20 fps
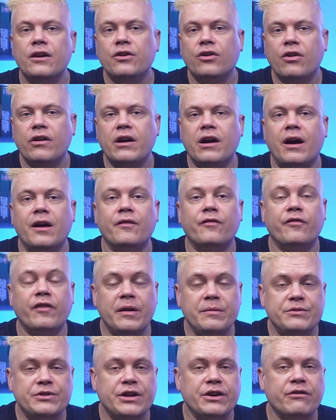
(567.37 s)
turning on
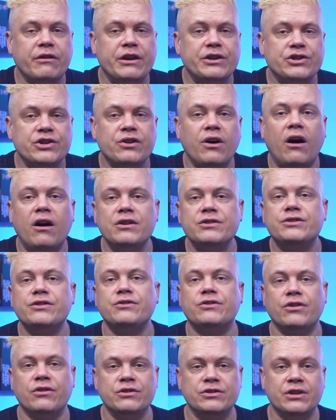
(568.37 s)
frame generation
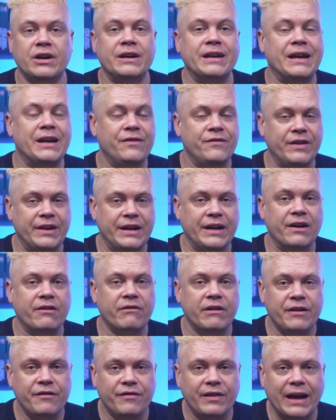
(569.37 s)
also turns on
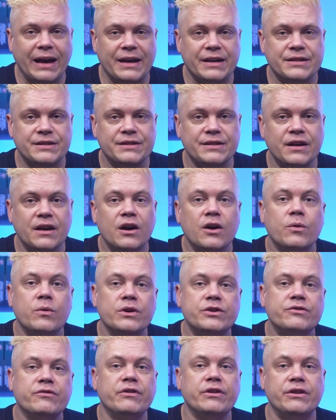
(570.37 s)
NVIDIA Reflex,
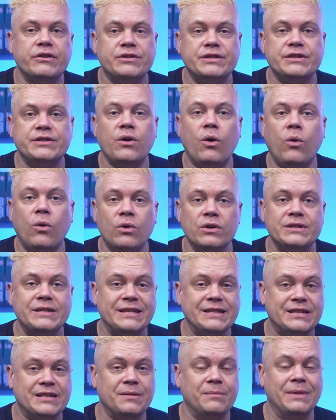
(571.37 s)
which reduces whole
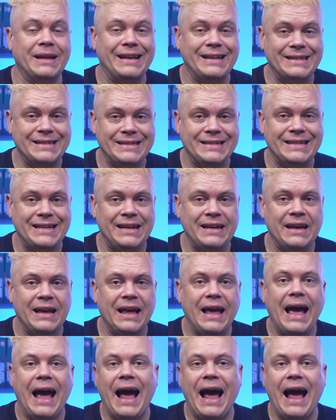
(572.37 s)
system latency,